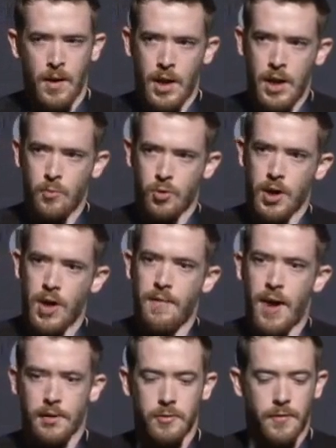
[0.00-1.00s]
And we're going to have
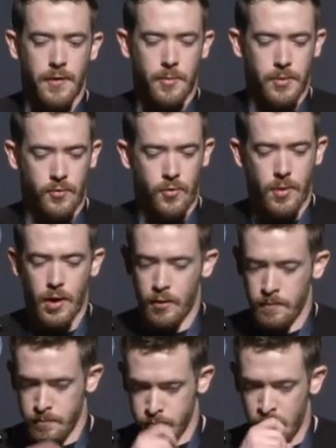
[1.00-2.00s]
active development for a while.
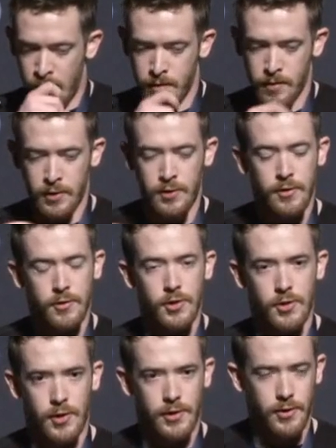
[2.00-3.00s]
This isn't
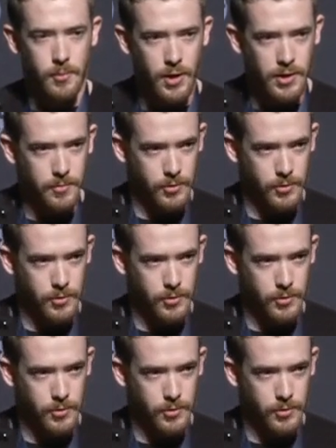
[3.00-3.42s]
just like some random